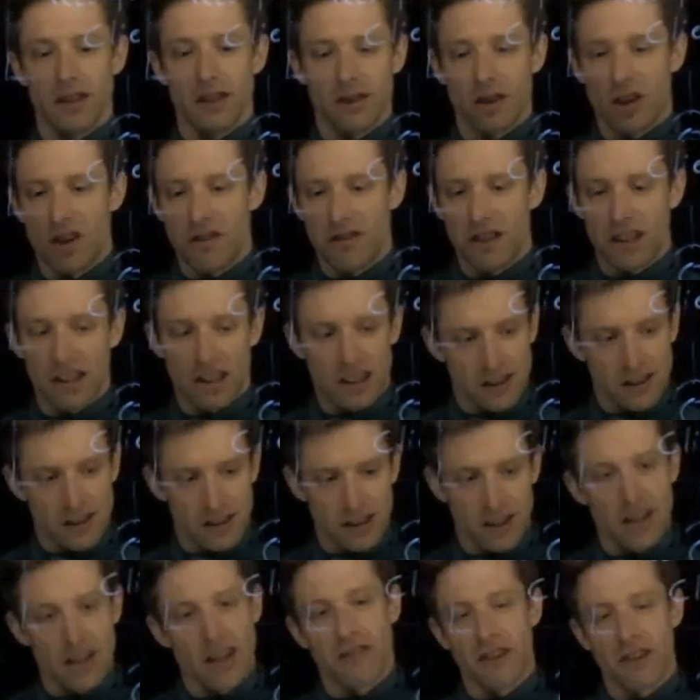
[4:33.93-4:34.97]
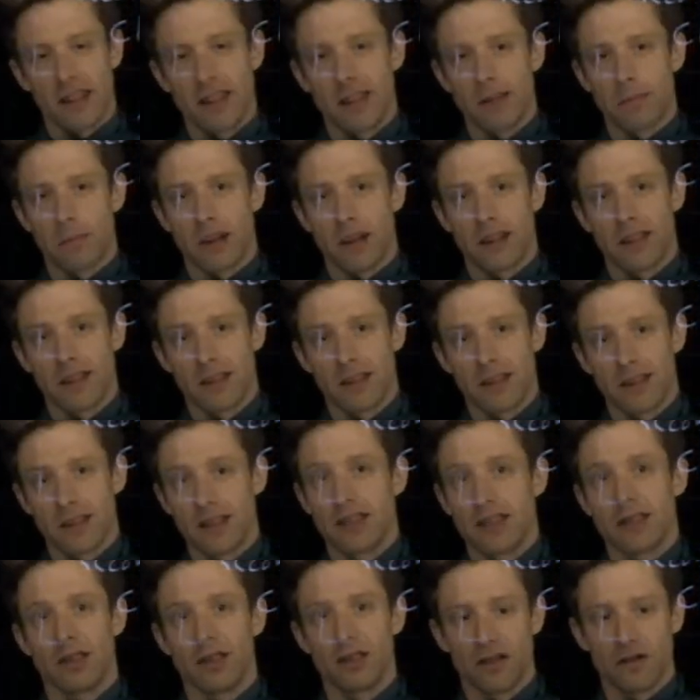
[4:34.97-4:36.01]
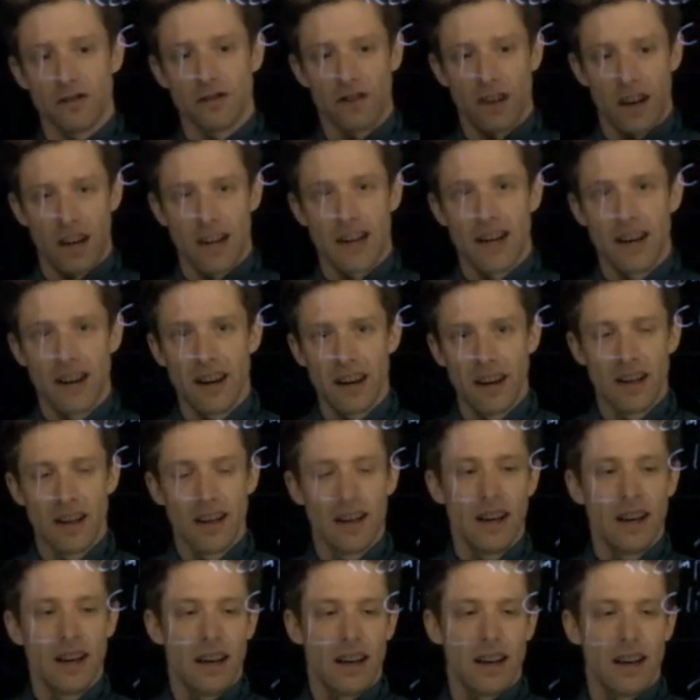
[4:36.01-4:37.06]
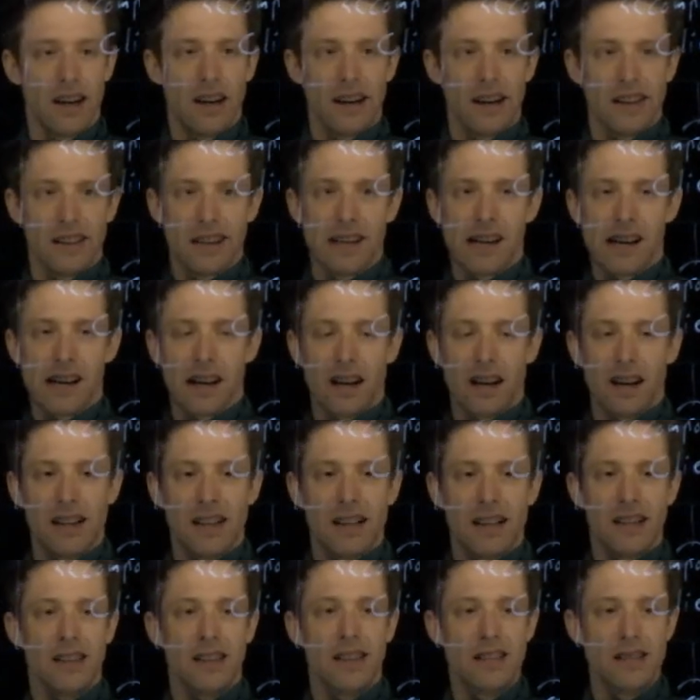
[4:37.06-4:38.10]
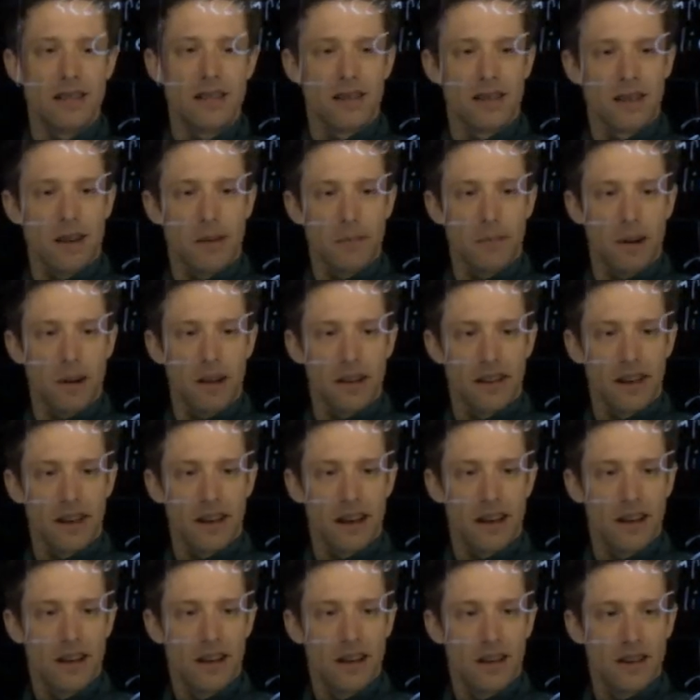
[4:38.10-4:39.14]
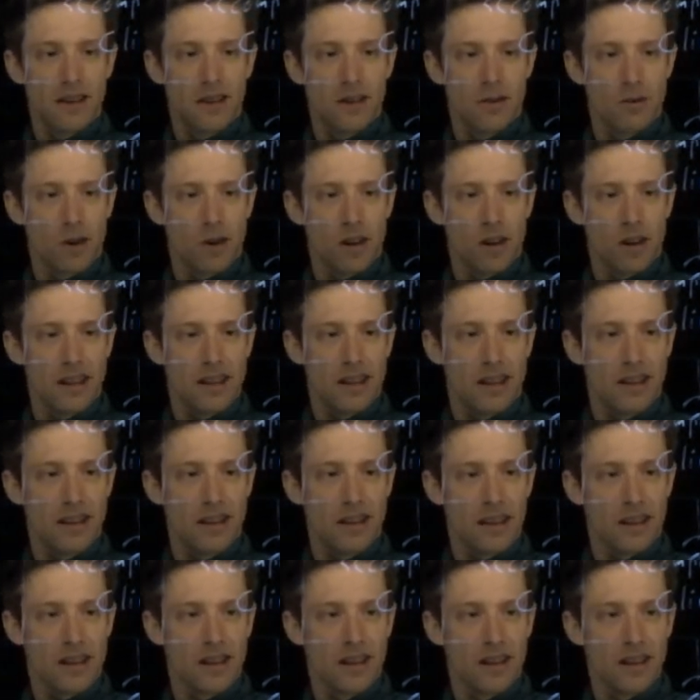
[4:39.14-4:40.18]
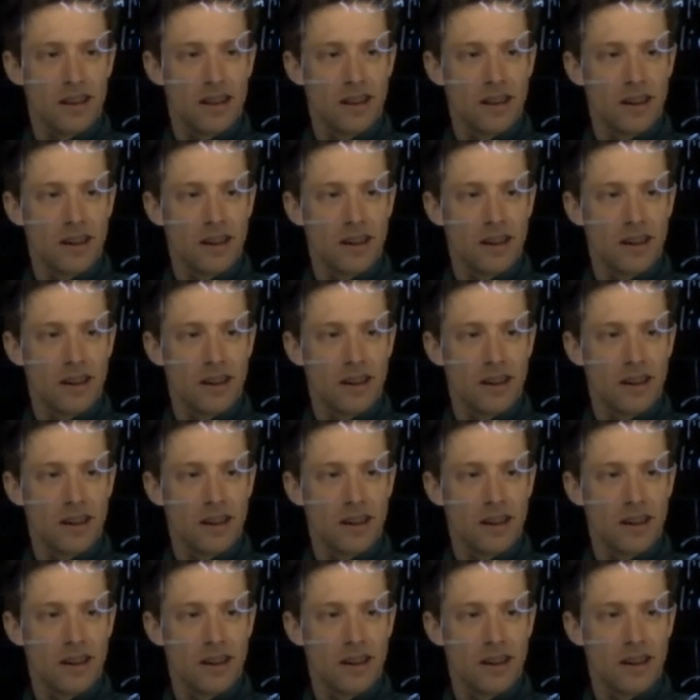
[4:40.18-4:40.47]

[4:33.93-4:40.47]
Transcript: The server does not have any dependencies, so it's fine uh, the client needs some. And then you write here that